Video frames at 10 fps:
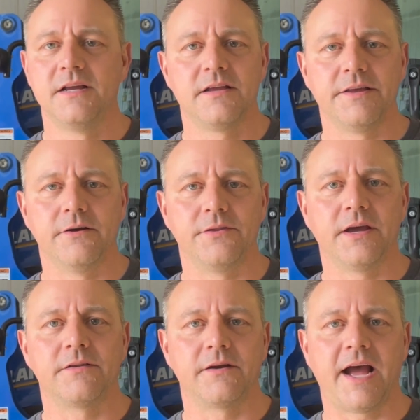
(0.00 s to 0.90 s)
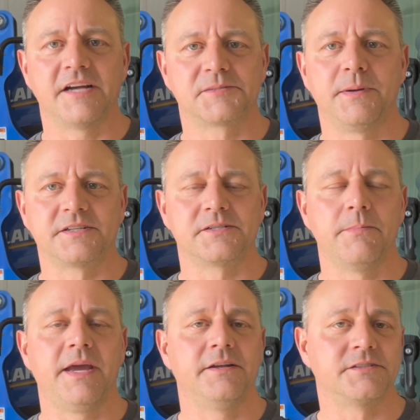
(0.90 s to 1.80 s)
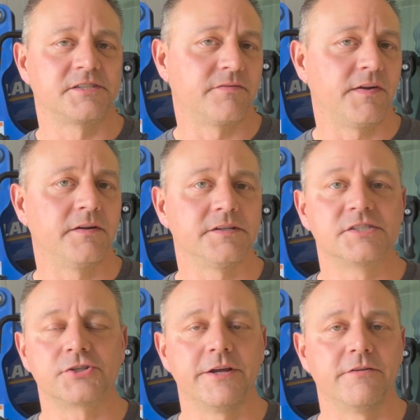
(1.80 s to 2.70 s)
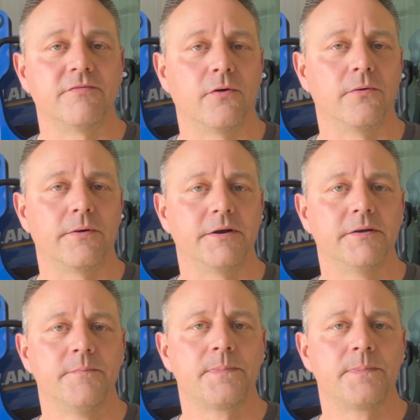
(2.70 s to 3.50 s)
You know, the other aspects of maintenance are fairly straightforward.